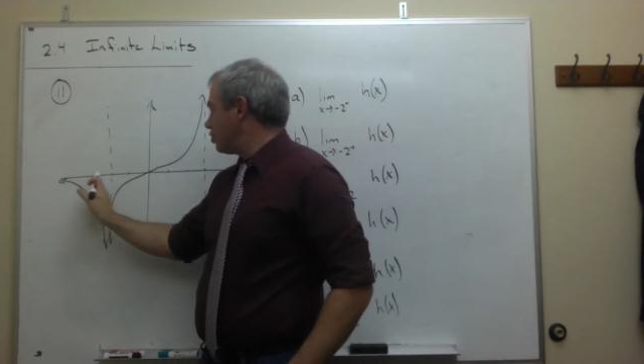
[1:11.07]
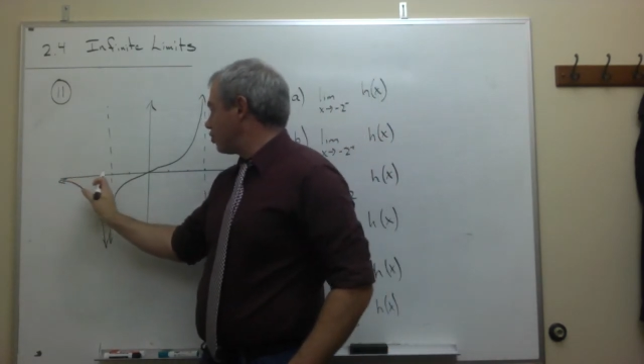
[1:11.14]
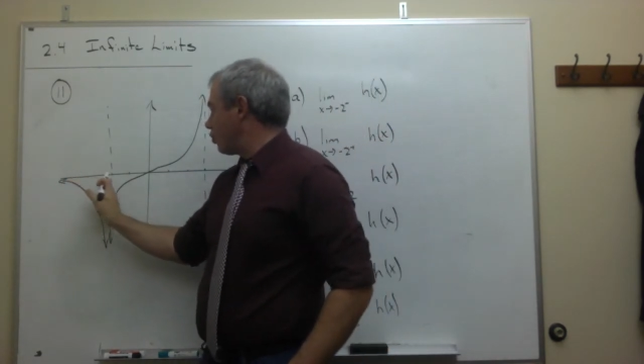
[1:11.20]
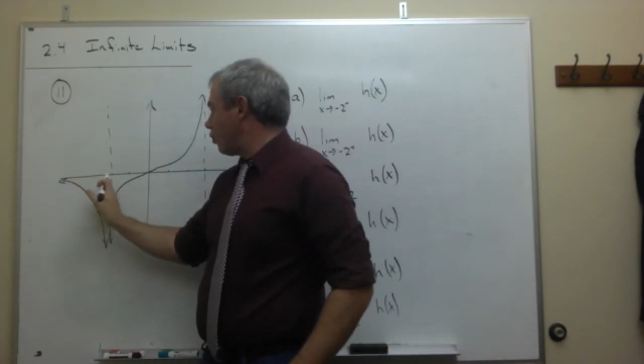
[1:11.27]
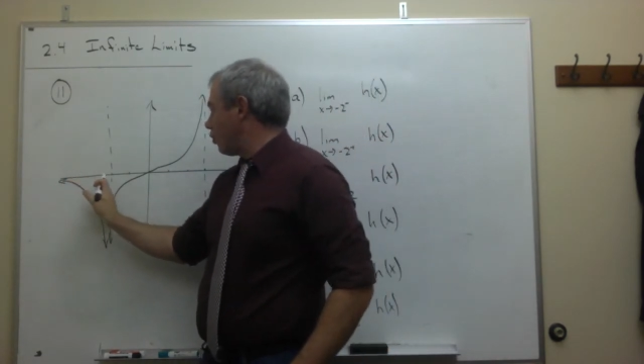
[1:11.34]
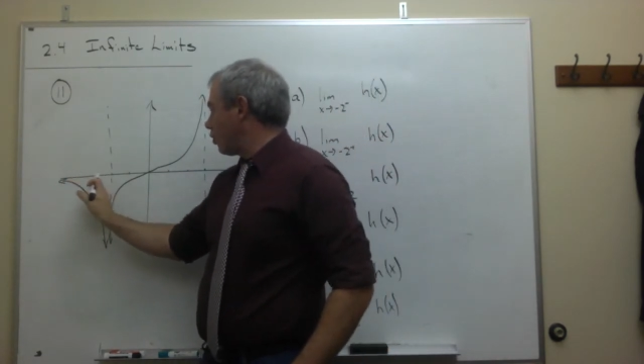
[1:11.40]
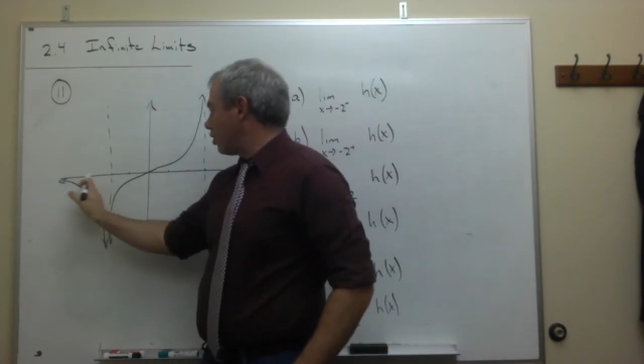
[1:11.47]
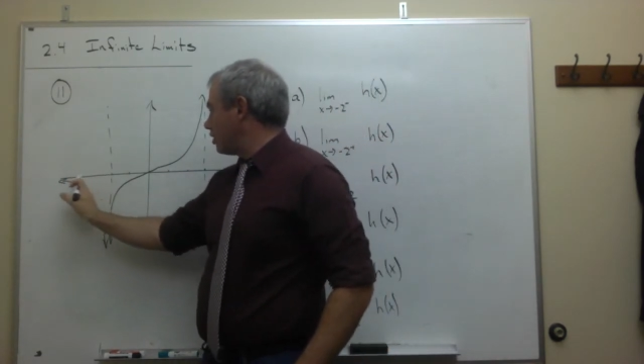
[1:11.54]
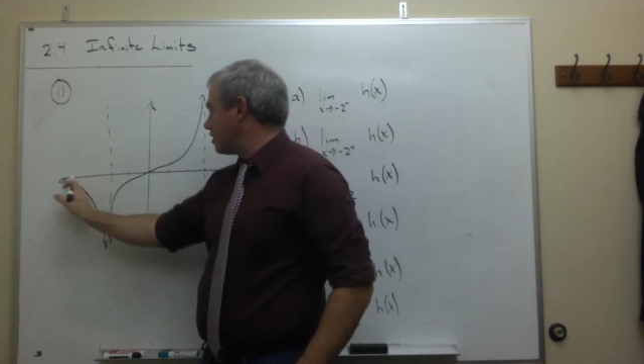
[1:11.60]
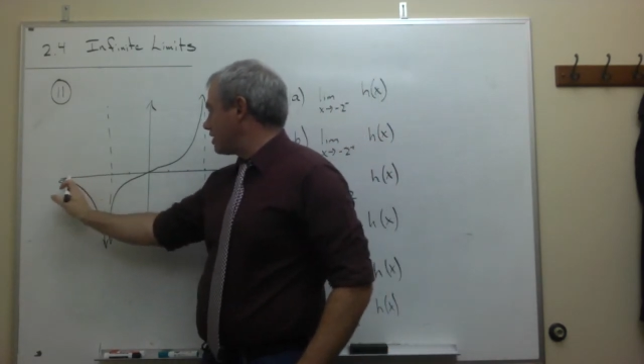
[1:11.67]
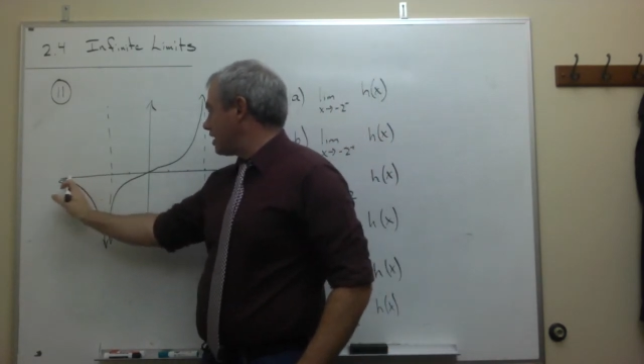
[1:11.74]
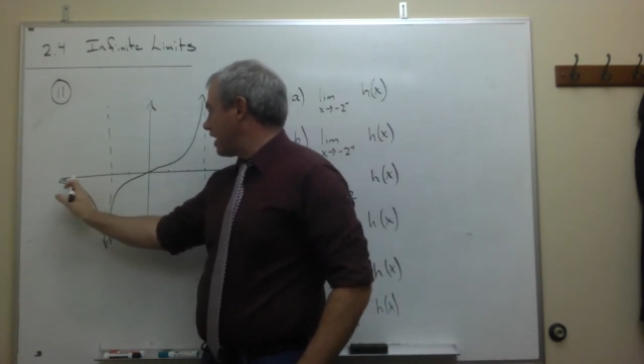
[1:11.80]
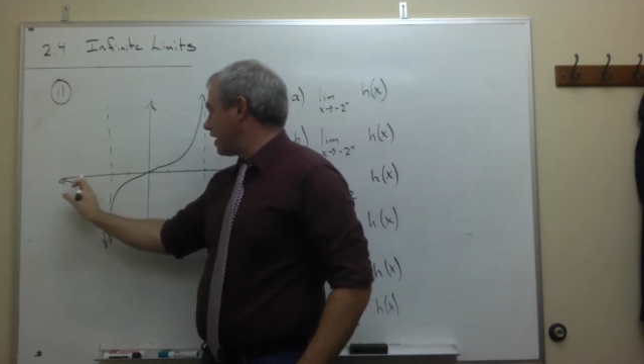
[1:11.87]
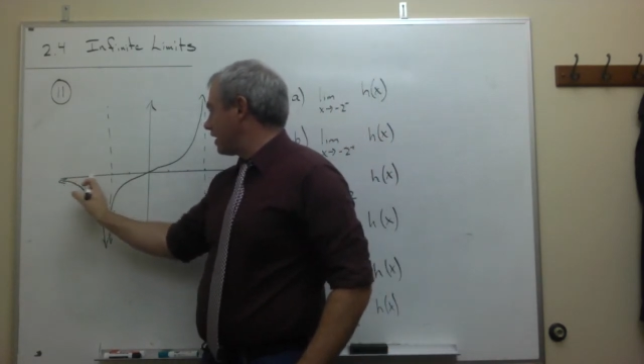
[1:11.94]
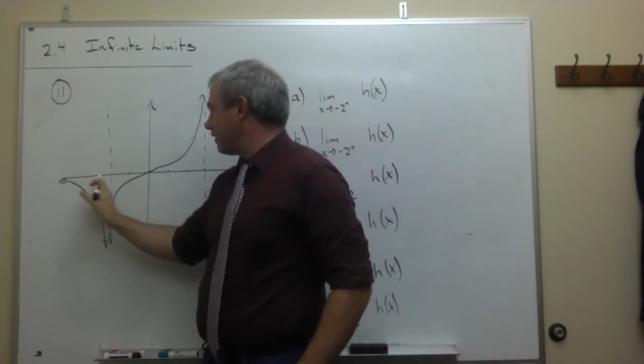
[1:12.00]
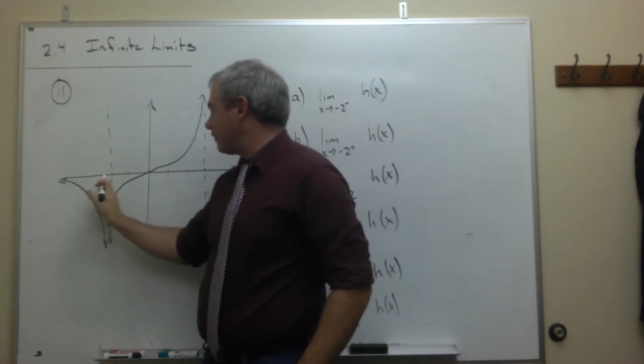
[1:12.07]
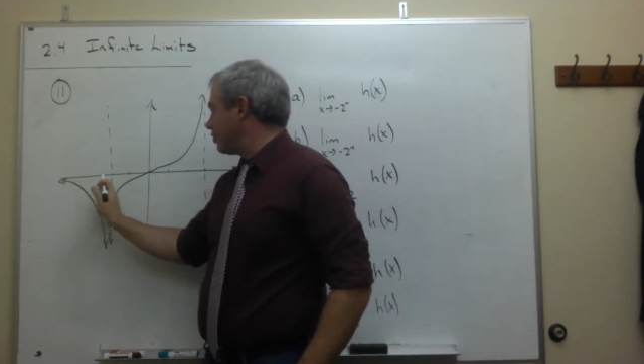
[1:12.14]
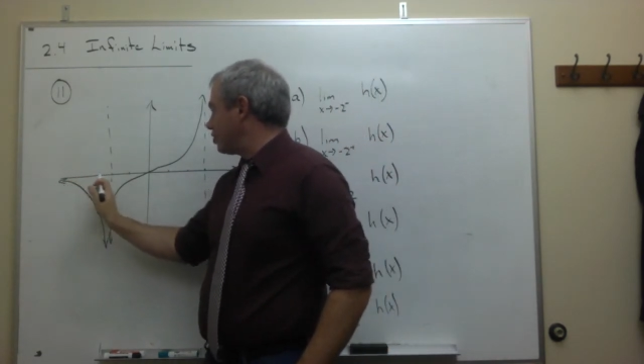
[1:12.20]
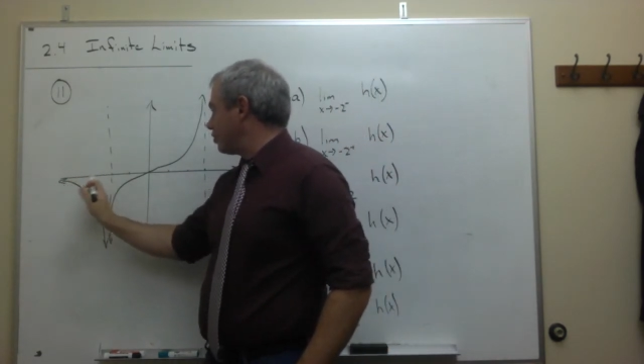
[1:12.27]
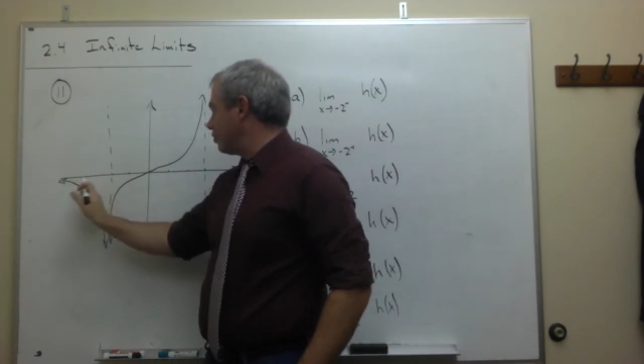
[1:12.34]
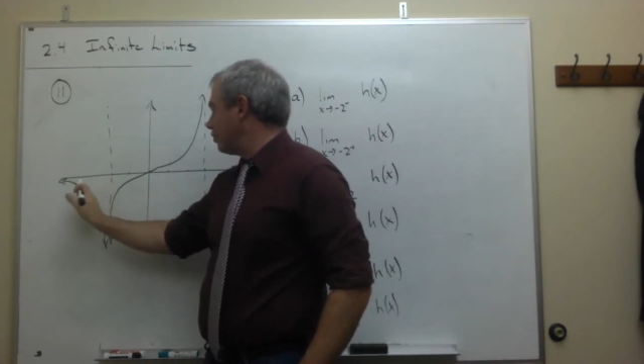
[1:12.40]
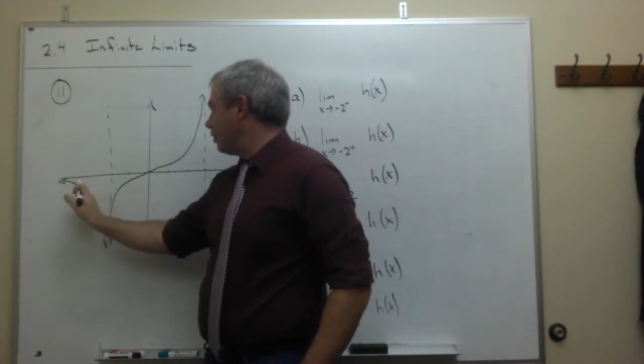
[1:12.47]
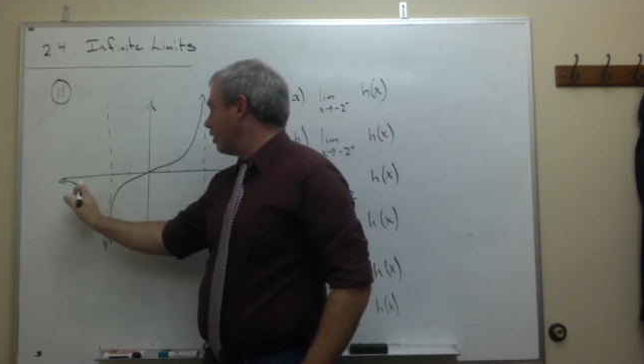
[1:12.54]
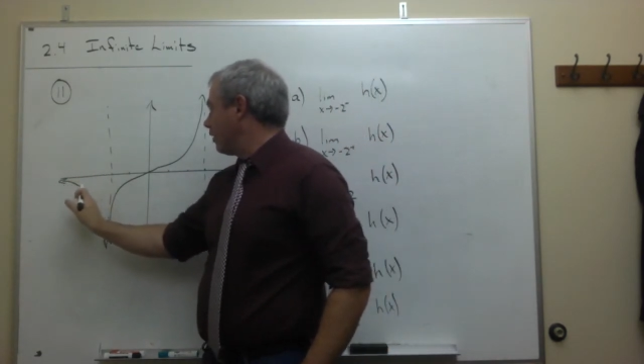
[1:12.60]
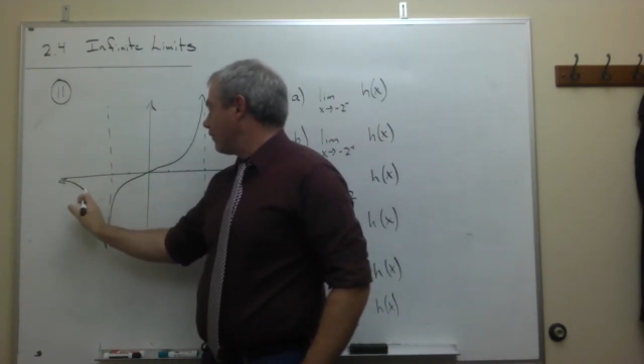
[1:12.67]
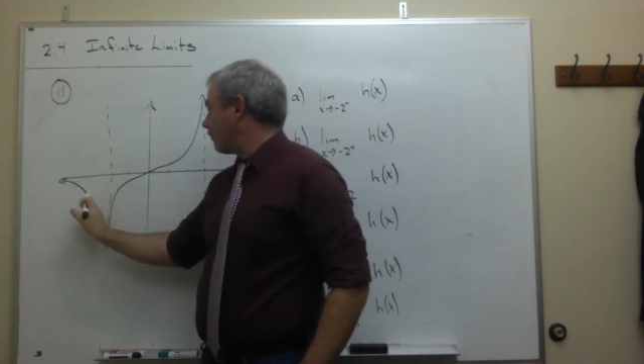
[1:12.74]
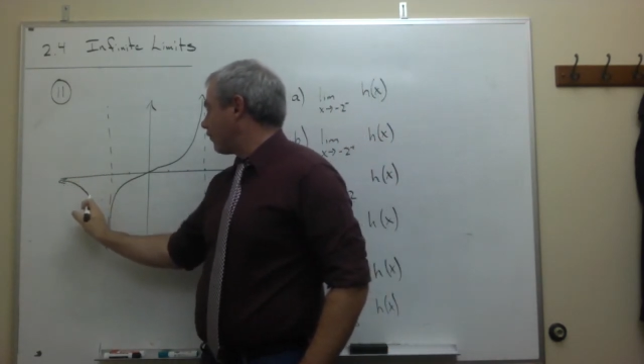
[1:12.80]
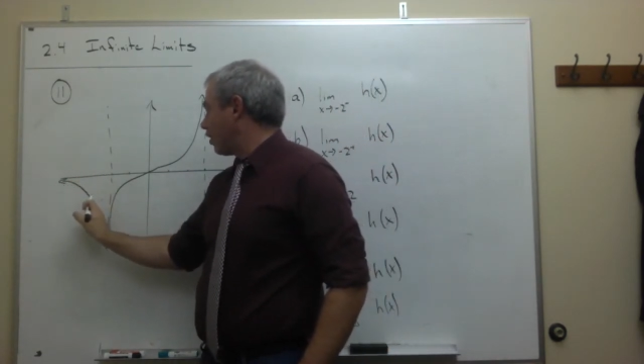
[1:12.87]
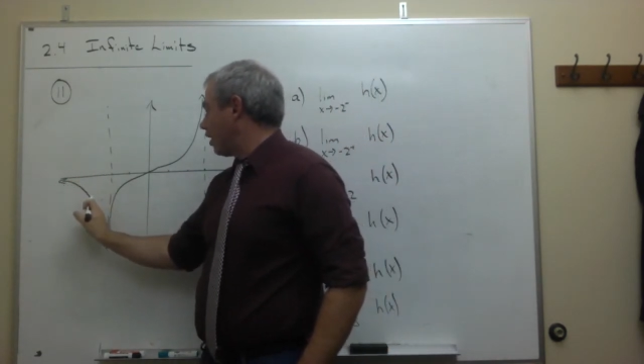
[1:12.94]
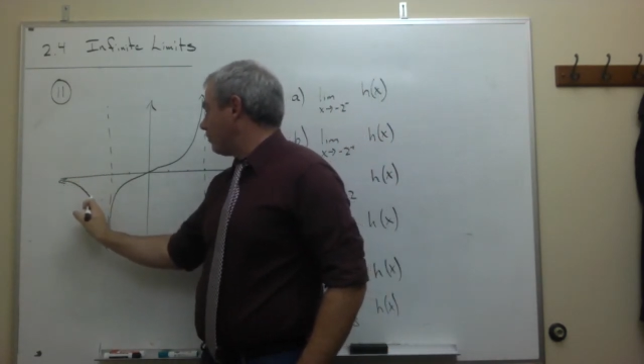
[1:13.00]
towards negative 2
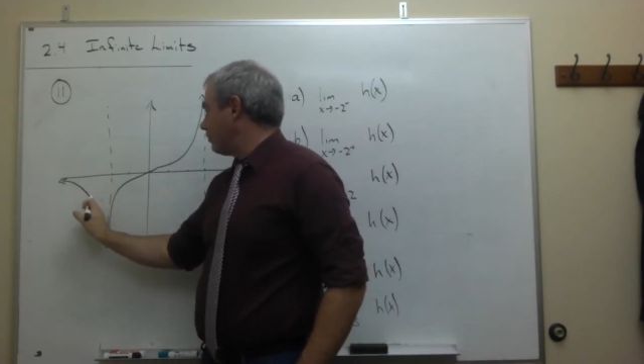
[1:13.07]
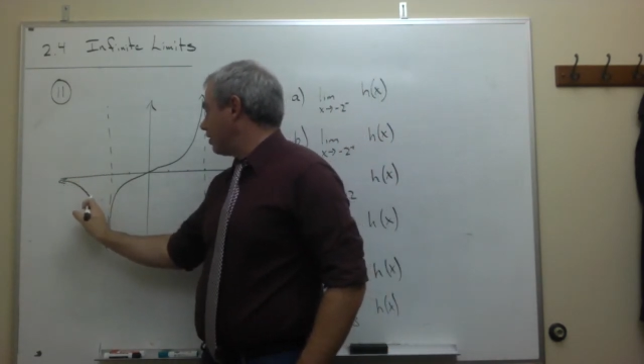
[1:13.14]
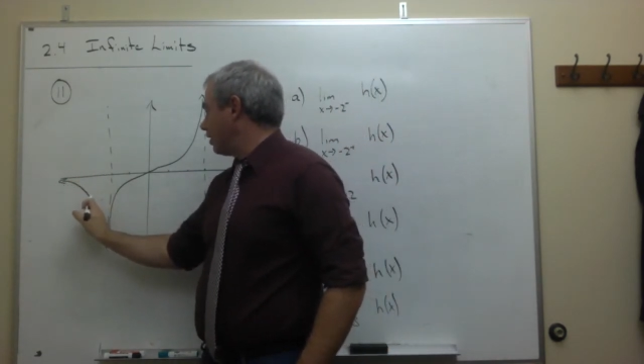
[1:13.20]
from the